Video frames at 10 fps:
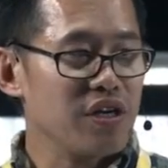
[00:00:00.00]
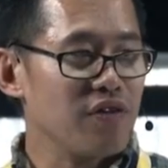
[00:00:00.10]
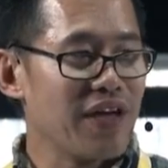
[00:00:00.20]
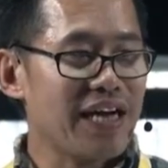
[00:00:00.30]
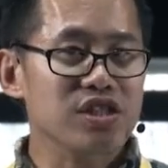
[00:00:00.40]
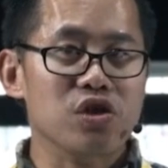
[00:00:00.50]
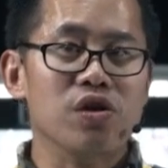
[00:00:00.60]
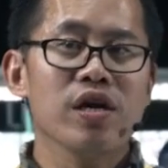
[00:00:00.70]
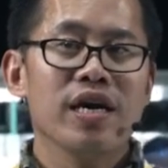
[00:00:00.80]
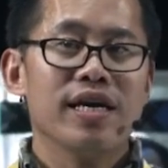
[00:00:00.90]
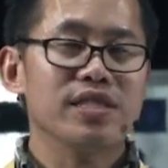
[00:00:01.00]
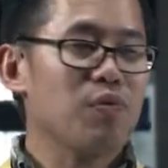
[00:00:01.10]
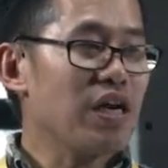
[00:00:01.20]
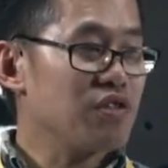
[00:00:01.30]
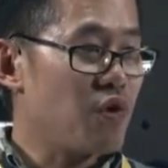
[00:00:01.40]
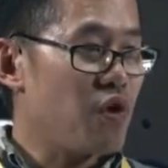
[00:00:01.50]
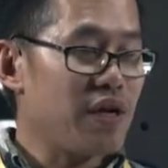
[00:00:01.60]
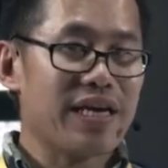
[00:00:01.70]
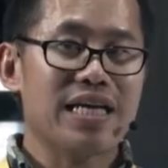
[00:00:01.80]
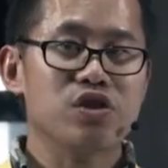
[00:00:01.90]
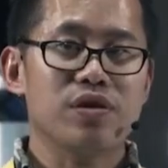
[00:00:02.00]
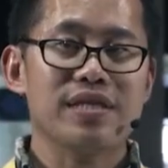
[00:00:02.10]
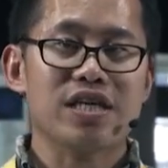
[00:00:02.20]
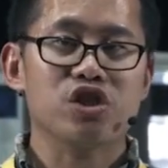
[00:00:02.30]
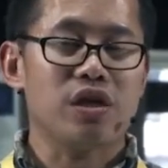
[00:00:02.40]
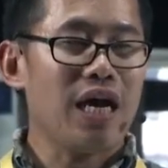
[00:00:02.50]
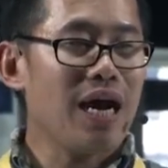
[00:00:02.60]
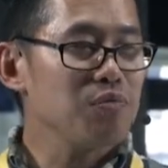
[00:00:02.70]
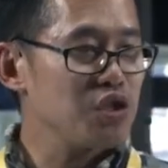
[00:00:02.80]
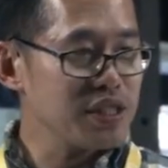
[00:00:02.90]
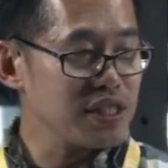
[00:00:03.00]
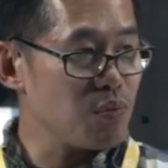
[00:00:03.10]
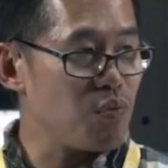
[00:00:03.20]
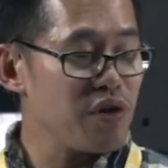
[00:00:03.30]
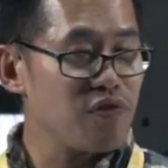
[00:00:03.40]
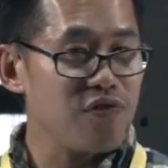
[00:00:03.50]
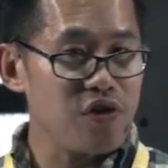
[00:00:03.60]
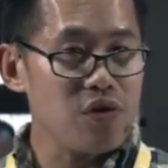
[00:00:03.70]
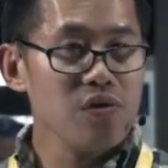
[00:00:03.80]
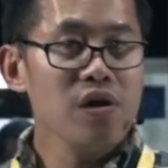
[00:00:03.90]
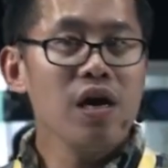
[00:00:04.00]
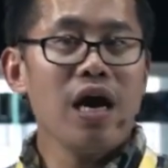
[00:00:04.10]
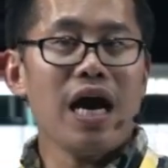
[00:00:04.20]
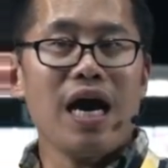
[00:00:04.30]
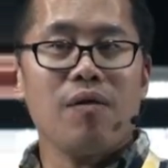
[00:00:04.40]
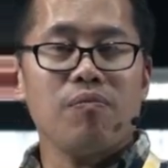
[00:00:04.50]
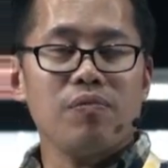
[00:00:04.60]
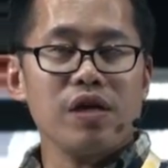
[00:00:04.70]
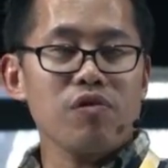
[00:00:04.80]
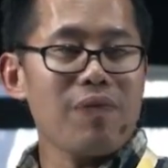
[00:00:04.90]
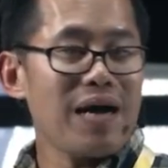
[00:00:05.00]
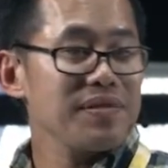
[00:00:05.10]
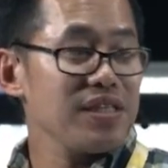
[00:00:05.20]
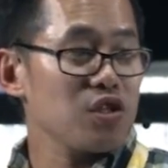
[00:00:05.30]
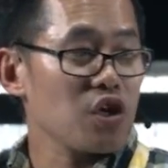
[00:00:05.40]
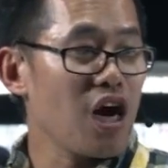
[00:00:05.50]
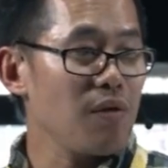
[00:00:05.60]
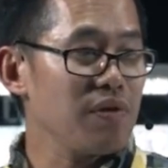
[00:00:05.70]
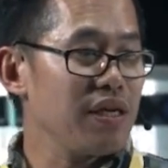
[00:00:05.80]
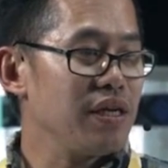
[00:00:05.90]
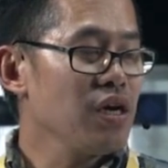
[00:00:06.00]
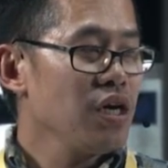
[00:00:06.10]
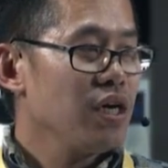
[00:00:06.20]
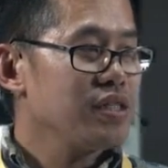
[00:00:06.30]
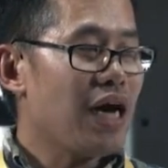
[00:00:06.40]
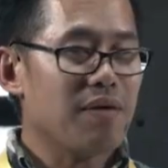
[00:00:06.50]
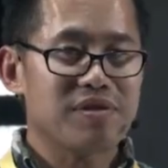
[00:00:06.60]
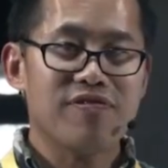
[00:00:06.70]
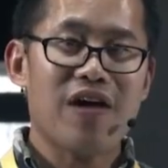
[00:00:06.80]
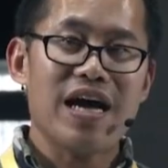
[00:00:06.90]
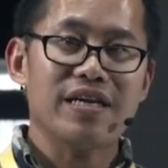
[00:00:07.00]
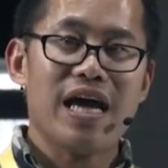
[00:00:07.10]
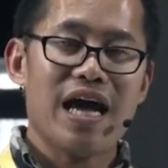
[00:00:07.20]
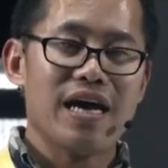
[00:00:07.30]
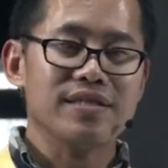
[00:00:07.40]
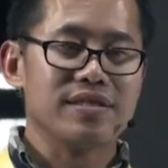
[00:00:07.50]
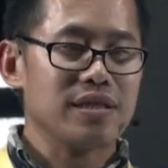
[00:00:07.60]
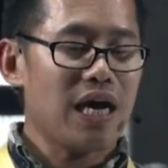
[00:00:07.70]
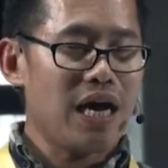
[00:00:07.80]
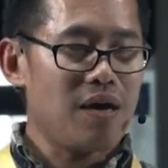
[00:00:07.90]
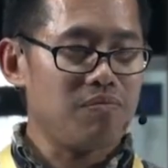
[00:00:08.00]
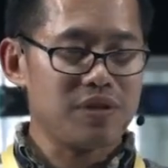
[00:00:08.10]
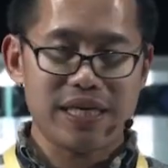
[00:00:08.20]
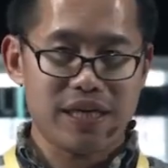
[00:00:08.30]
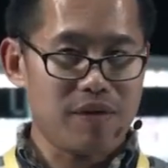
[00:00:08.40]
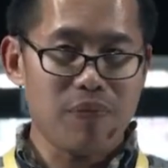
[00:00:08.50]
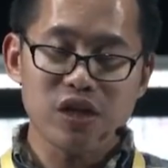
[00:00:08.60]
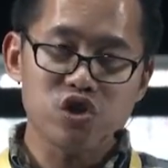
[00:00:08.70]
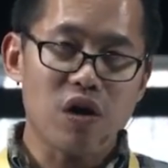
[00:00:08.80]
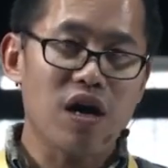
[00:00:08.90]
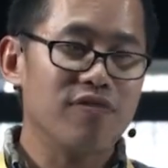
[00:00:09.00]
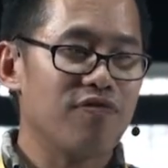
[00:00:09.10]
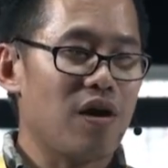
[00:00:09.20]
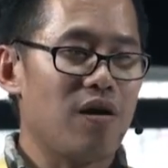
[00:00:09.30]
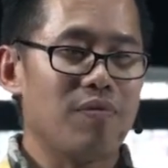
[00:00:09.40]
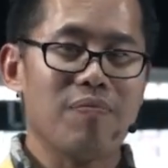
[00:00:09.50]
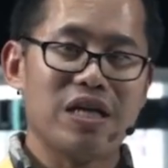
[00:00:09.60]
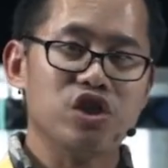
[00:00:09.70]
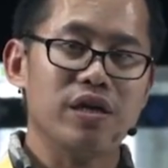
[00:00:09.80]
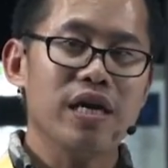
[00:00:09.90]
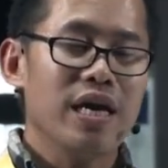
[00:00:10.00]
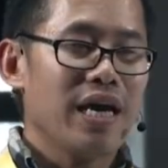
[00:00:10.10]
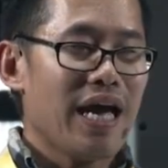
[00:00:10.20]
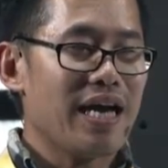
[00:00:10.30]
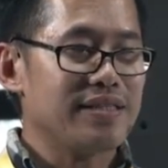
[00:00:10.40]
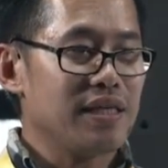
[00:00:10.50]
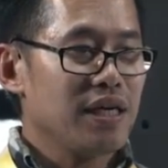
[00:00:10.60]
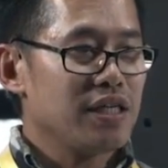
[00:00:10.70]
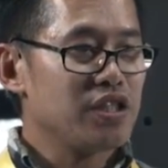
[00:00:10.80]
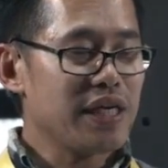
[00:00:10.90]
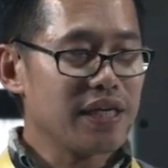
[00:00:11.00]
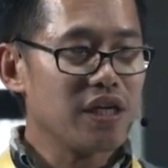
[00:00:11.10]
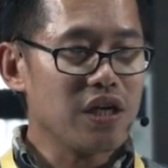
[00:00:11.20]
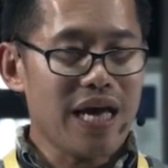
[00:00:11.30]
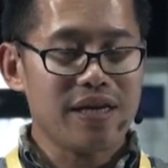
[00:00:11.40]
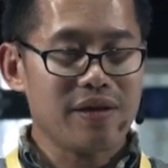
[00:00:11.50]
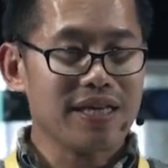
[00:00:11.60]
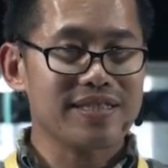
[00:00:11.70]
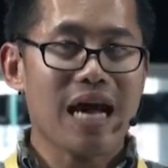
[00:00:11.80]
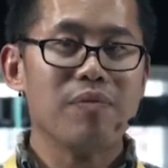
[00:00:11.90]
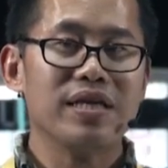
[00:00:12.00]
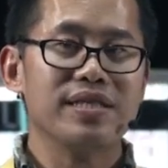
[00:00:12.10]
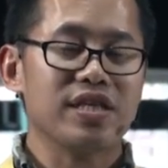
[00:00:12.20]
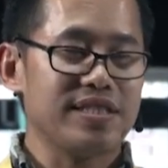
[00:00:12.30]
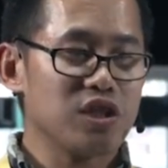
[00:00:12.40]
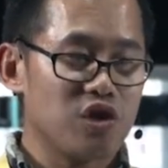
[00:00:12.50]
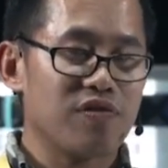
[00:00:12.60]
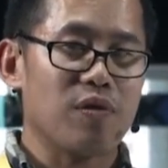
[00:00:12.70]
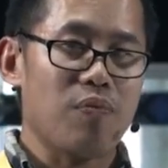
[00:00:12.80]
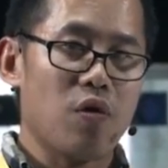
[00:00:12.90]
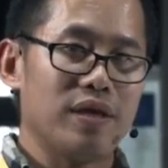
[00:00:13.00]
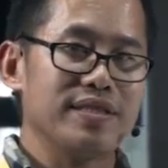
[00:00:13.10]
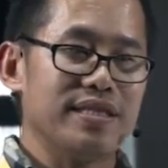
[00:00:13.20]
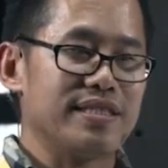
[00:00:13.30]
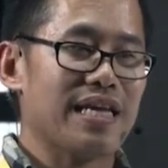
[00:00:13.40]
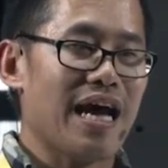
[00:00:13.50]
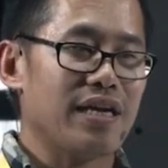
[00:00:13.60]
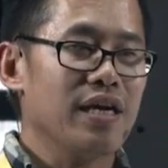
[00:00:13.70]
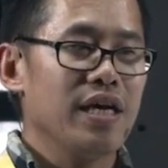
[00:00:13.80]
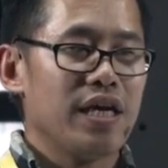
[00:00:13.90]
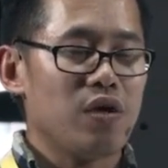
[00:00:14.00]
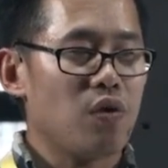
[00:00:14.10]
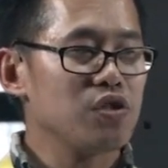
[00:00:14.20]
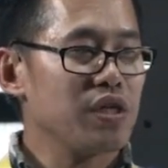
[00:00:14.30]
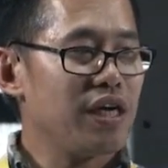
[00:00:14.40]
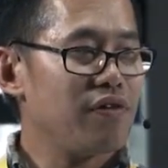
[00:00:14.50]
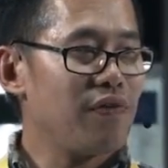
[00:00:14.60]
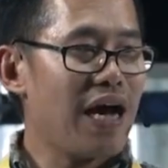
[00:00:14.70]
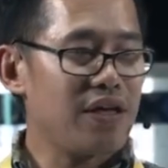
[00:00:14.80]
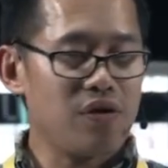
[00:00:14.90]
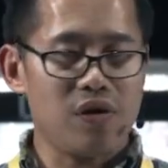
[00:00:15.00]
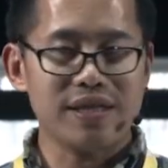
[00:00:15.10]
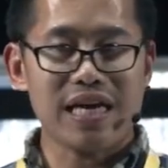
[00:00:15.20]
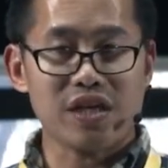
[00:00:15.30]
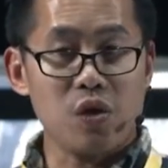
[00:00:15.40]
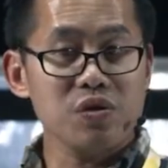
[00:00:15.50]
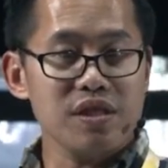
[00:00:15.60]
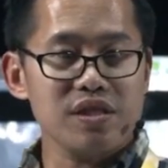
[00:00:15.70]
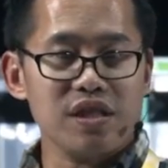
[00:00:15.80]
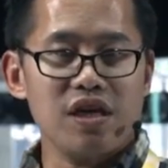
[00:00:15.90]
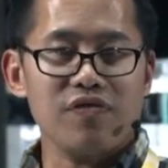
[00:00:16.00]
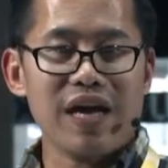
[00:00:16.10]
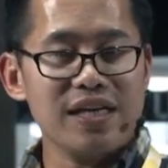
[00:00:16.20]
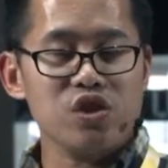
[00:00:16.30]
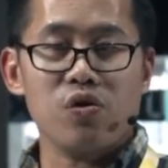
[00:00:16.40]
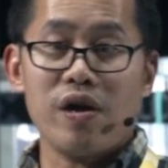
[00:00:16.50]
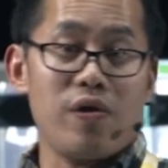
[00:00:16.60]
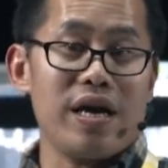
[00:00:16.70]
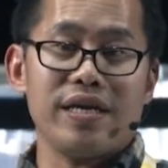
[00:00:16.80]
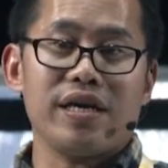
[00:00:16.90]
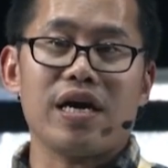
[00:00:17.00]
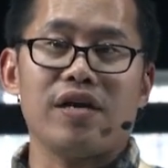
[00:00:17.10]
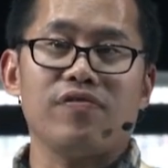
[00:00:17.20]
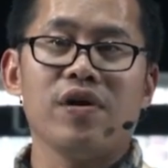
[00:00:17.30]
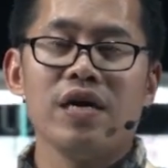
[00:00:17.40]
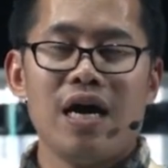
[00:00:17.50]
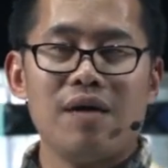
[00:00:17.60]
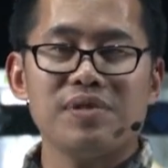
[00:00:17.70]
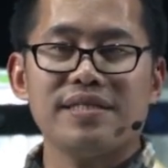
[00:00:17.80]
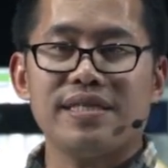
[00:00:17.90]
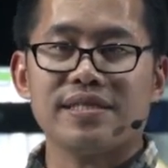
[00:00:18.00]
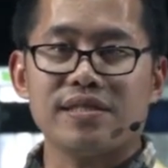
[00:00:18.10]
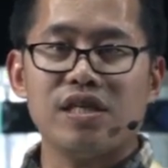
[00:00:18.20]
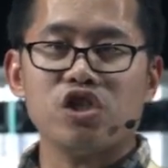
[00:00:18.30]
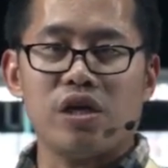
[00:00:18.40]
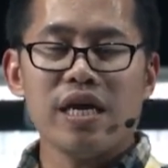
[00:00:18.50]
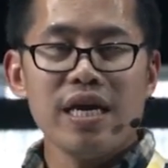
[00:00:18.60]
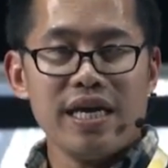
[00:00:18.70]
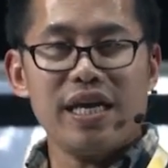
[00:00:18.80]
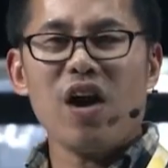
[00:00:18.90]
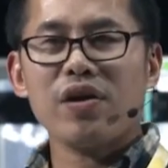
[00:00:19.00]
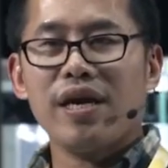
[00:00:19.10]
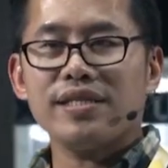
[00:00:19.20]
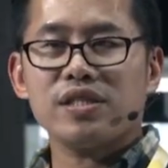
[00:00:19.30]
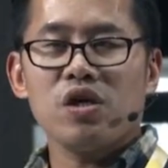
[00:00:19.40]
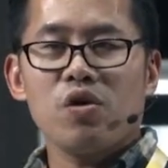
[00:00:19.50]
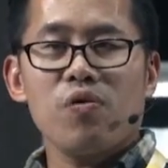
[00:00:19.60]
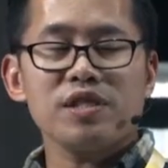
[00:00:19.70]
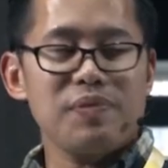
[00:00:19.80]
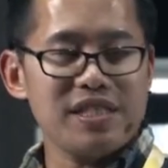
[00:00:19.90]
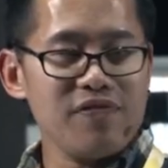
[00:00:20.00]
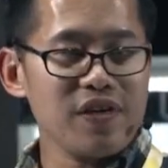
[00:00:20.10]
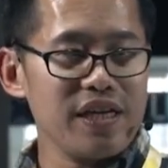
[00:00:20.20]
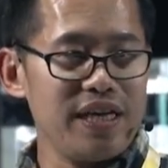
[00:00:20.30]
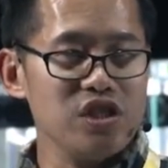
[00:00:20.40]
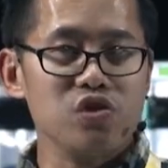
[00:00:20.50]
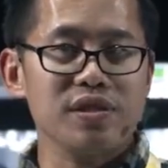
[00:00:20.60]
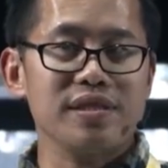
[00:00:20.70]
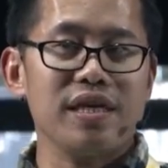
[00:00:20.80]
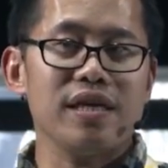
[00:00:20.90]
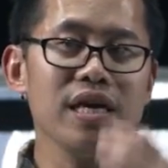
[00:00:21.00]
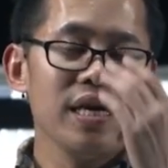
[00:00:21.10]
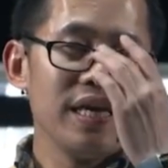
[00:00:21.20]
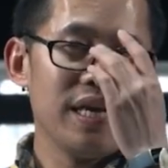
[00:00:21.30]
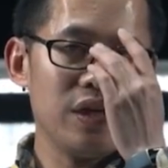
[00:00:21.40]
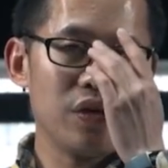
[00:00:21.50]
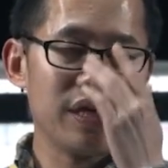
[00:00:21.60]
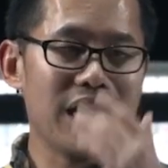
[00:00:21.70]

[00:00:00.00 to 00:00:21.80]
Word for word: of cancer as well as for early cancer detection. Um, just as a brief review, um, liquid biopsies are commonly um, defined as um, taking a blood draw from a patient and, taking a, and examining the constitutive components inside in order to give either a diagnosis of cancer or any kind of um, disease condition. In our case, we're specifically interested in looking